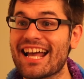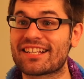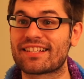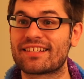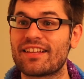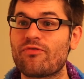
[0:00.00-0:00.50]

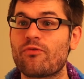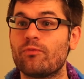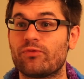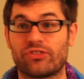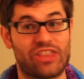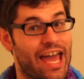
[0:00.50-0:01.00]
Yes!
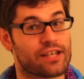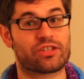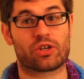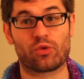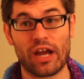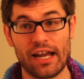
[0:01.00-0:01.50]
Yes. That
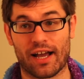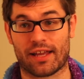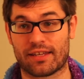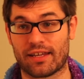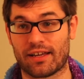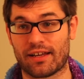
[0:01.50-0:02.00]
is a great
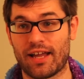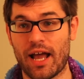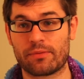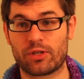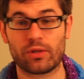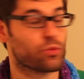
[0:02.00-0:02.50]
idea.
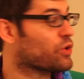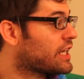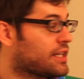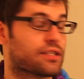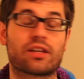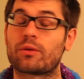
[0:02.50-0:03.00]
Great. Absolutely.
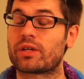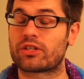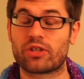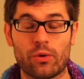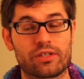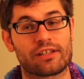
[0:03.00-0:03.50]
Ricky is going to be
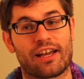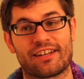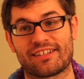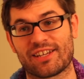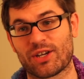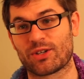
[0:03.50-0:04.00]
so
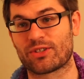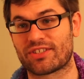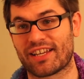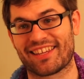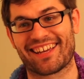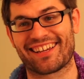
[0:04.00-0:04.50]
delighted to hear you
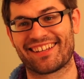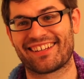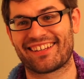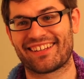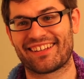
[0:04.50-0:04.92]
say that.